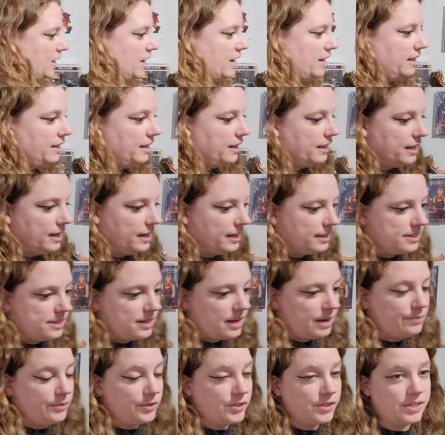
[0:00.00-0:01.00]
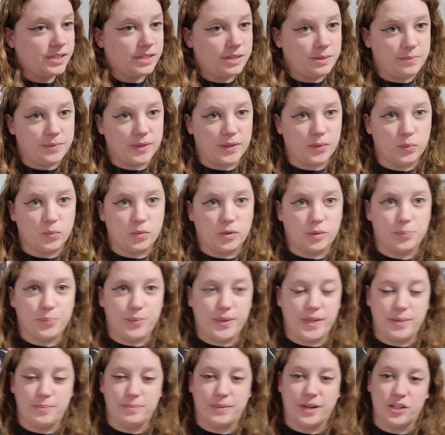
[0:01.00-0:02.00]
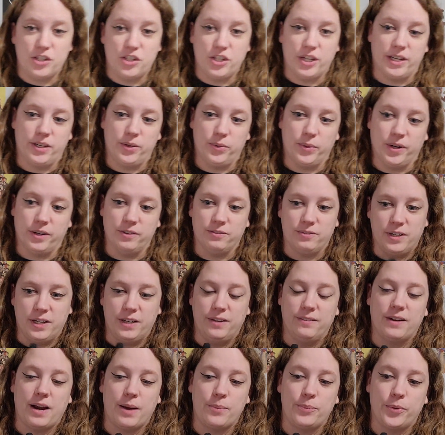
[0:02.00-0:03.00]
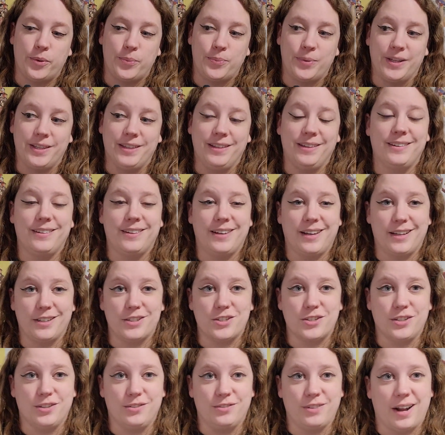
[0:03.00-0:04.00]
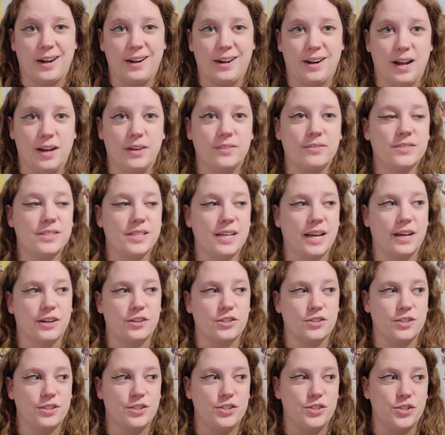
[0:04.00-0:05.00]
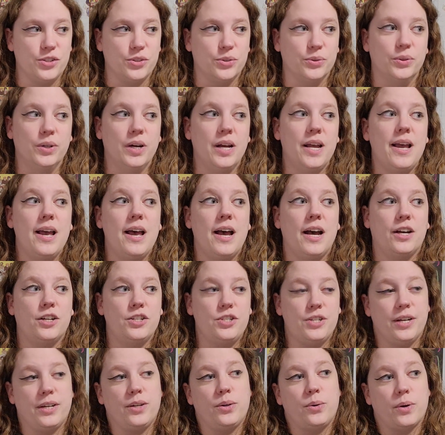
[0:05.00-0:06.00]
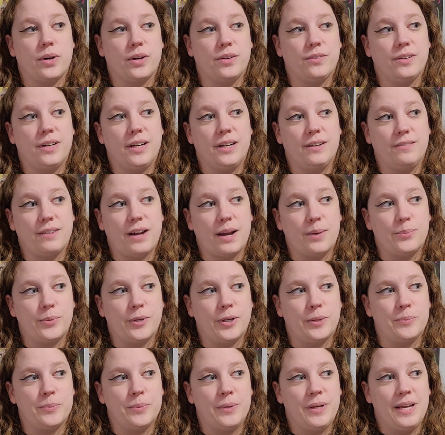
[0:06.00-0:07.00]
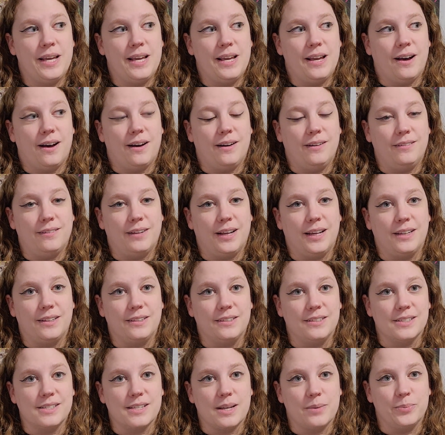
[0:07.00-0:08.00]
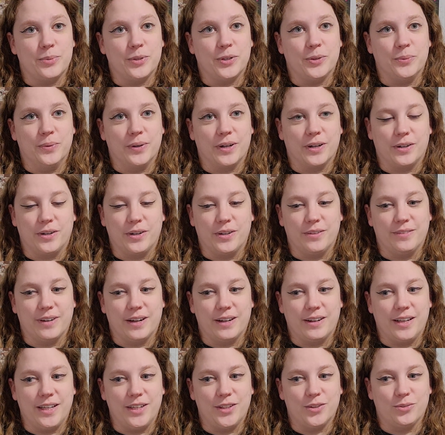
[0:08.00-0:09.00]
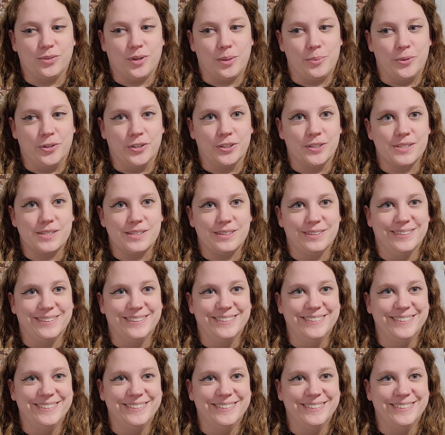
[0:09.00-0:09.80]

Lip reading: I think the next time you'll see me will be my January reading wrap up. I think I actually read enough to actually do a January reading wrap up, unlike December where I only read like 3 books.